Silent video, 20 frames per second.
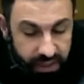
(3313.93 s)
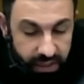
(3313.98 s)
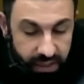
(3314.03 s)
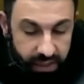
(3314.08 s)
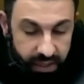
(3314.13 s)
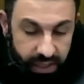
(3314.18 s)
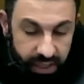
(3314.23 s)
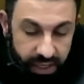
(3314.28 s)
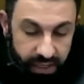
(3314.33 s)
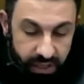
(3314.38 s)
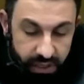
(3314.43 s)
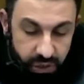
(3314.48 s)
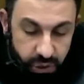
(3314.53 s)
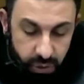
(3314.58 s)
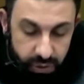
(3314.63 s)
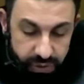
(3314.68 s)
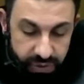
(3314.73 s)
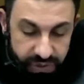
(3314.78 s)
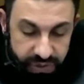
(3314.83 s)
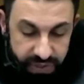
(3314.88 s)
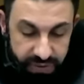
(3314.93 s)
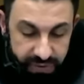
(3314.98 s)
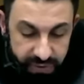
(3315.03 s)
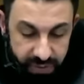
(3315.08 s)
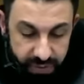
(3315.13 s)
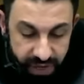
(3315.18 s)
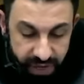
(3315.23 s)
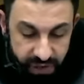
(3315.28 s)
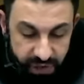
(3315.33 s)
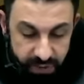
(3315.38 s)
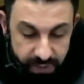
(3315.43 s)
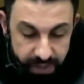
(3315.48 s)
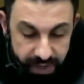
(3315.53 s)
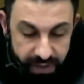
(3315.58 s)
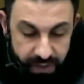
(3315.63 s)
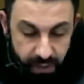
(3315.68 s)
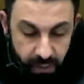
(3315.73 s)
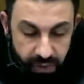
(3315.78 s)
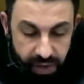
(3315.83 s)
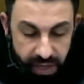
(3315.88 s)
and I took this information, by
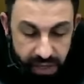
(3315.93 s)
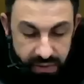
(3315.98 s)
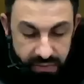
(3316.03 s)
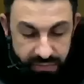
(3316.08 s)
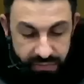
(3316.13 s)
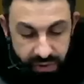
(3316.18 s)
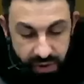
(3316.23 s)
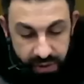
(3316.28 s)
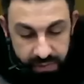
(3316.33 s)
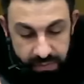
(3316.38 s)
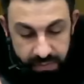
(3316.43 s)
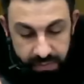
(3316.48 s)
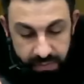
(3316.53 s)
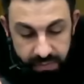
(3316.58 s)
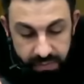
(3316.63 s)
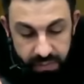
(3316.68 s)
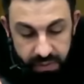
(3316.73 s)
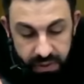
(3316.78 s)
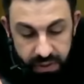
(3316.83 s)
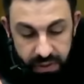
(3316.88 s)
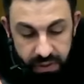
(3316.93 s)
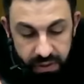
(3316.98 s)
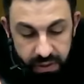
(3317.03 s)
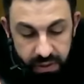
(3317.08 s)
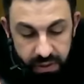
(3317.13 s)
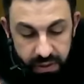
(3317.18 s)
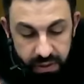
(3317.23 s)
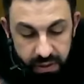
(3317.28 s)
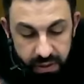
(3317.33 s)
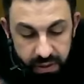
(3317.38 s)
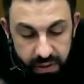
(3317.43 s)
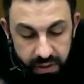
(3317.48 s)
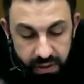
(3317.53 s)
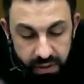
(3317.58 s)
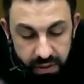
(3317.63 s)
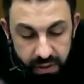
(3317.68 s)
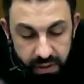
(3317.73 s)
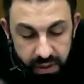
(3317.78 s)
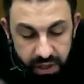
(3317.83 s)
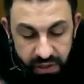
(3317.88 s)
the way, from
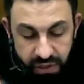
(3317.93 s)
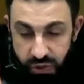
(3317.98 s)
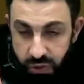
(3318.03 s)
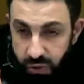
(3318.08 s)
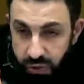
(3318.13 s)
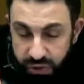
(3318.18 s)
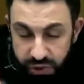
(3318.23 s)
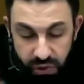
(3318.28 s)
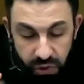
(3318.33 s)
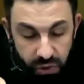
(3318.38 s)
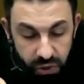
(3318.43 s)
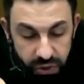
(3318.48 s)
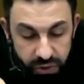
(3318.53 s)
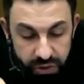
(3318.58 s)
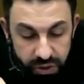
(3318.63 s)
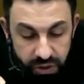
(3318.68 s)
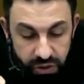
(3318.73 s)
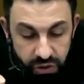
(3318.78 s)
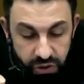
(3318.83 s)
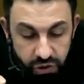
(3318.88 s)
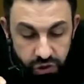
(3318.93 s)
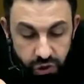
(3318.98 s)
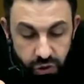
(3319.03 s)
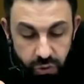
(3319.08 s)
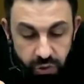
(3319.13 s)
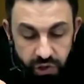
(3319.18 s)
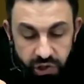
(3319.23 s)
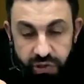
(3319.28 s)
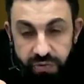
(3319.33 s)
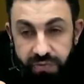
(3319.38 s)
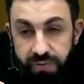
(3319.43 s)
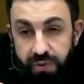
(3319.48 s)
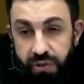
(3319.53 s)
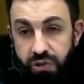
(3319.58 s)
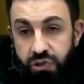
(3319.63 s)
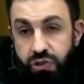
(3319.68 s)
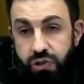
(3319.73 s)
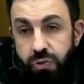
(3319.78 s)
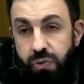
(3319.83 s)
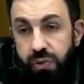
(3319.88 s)
a source called the Jewish
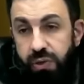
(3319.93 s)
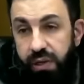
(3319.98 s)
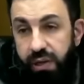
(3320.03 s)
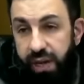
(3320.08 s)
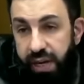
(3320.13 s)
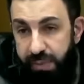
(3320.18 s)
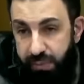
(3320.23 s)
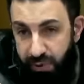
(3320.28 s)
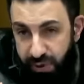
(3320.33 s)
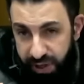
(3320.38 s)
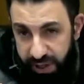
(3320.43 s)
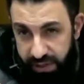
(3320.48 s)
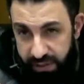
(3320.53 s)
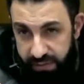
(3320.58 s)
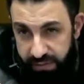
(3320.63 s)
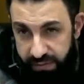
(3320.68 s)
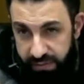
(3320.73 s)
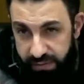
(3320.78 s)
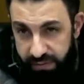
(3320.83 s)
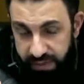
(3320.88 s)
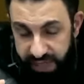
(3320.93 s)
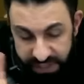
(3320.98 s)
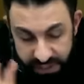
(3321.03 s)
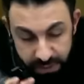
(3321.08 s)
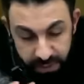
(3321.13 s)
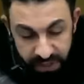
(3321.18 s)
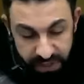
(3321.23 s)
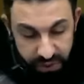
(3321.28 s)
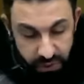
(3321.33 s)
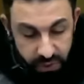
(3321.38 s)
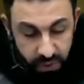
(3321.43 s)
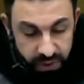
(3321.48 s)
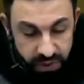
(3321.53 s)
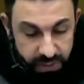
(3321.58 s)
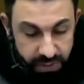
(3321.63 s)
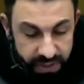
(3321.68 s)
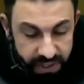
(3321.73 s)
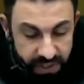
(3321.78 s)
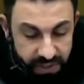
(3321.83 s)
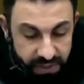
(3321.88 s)
Virtual Library. That's my source
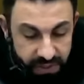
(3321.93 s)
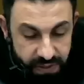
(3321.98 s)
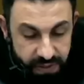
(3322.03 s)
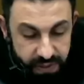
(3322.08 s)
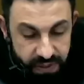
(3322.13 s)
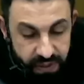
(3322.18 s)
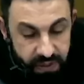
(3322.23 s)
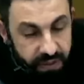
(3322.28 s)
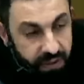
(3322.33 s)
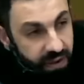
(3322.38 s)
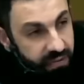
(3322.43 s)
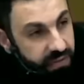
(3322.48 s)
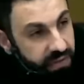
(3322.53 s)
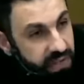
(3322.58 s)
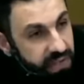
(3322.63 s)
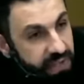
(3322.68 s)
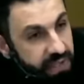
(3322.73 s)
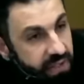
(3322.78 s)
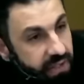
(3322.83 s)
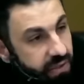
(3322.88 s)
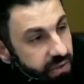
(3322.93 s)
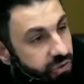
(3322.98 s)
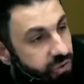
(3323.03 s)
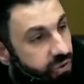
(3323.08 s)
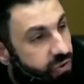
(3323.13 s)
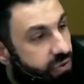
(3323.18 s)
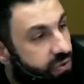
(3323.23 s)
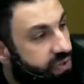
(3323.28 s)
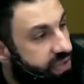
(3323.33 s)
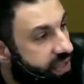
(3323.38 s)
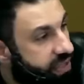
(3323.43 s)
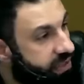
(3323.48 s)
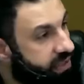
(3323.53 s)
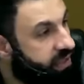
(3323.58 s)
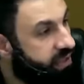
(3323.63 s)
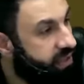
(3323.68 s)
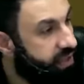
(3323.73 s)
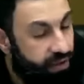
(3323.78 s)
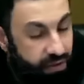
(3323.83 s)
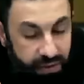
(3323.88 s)
because, you know, obviously there are Jews who say you
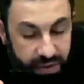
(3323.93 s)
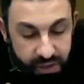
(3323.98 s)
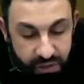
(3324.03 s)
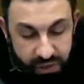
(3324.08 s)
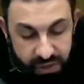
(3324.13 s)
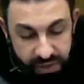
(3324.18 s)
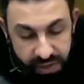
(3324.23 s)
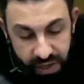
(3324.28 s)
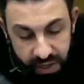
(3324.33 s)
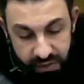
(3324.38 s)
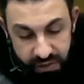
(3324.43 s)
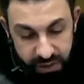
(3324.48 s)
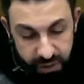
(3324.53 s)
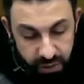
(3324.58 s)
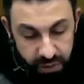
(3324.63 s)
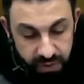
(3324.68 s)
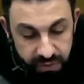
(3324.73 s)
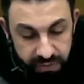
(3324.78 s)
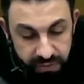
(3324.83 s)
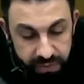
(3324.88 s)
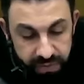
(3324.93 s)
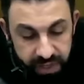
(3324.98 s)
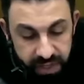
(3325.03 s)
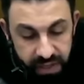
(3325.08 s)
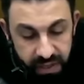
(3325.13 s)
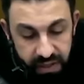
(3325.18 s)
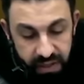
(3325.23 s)
don't know our religion, so I just took it from there.